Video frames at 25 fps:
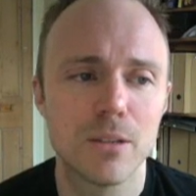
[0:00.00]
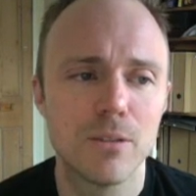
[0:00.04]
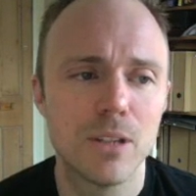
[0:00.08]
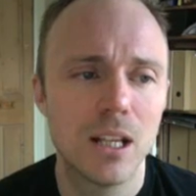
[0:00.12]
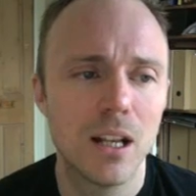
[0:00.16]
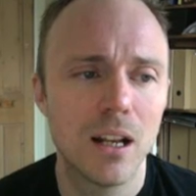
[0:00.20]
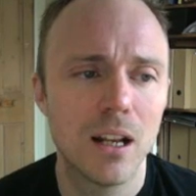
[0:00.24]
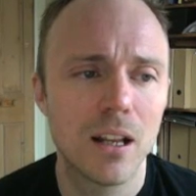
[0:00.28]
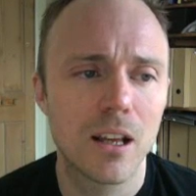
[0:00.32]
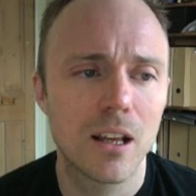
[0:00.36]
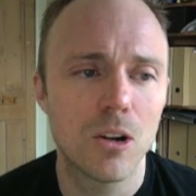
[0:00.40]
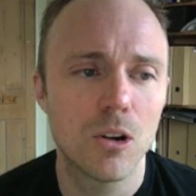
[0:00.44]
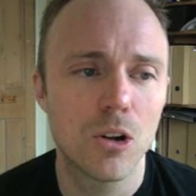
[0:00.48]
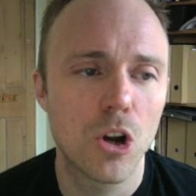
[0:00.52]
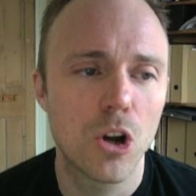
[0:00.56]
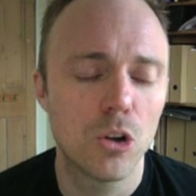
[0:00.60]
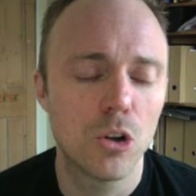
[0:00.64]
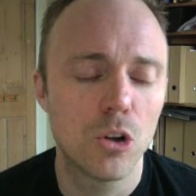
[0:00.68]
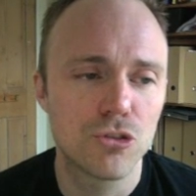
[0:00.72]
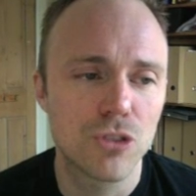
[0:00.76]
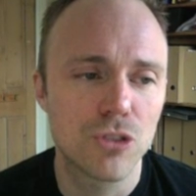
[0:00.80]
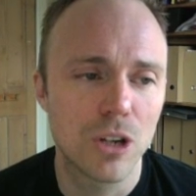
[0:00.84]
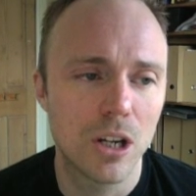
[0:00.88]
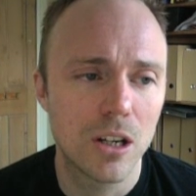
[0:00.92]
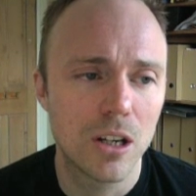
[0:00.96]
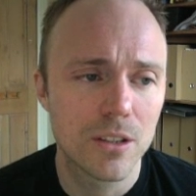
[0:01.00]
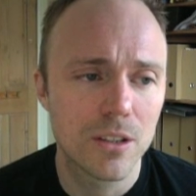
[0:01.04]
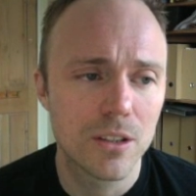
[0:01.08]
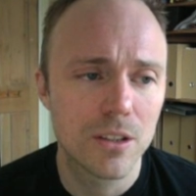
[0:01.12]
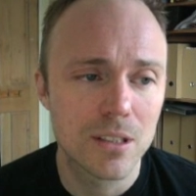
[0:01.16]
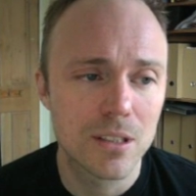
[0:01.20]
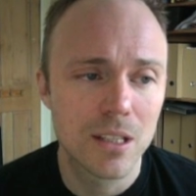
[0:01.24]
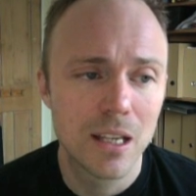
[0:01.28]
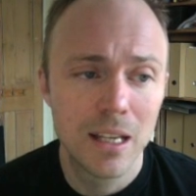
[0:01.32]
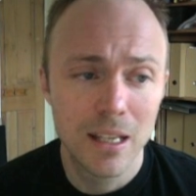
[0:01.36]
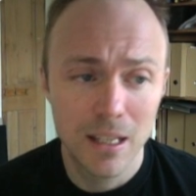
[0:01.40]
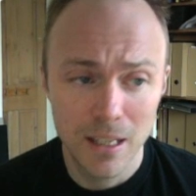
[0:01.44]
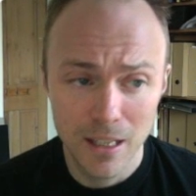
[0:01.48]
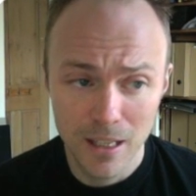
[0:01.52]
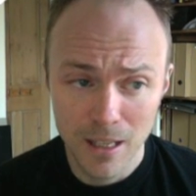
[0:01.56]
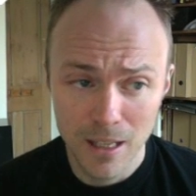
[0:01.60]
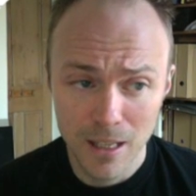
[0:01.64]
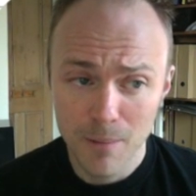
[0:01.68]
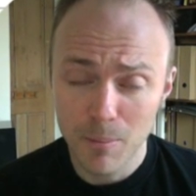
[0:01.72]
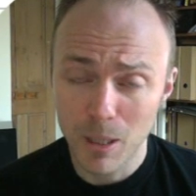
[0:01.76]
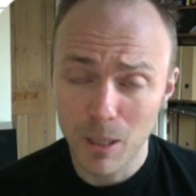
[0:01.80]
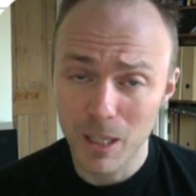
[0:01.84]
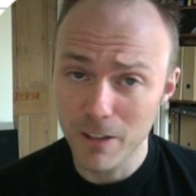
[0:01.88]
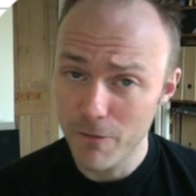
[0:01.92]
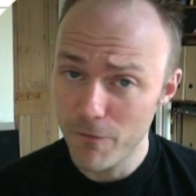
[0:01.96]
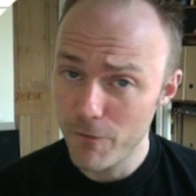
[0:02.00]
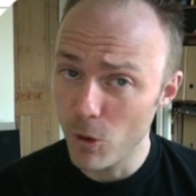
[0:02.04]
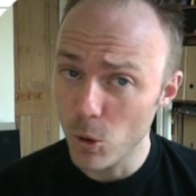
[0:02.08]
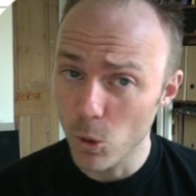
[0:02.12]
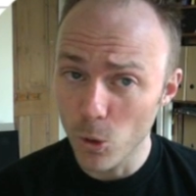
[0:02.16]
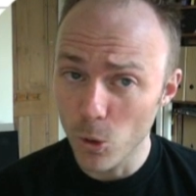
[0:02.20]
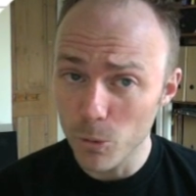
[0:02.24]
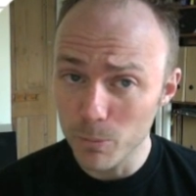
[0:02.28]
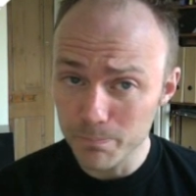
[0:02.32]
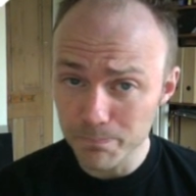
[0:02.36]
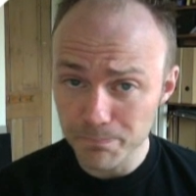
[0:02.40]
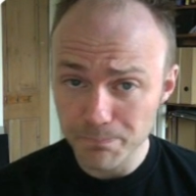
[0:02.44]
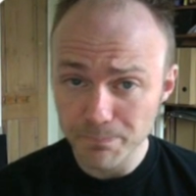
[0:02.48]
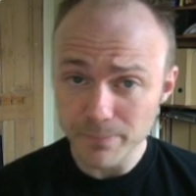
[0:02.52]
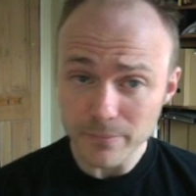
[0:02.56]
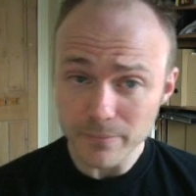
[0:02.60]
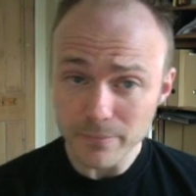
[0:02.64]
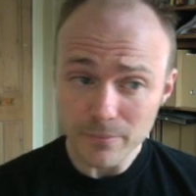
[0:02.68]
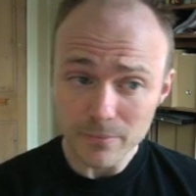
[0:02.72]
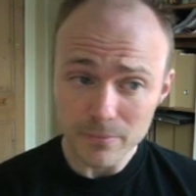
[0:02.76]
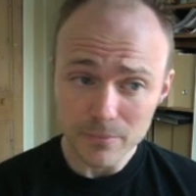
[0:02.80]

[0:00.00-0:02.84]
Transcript: So if you click on contrast, by default,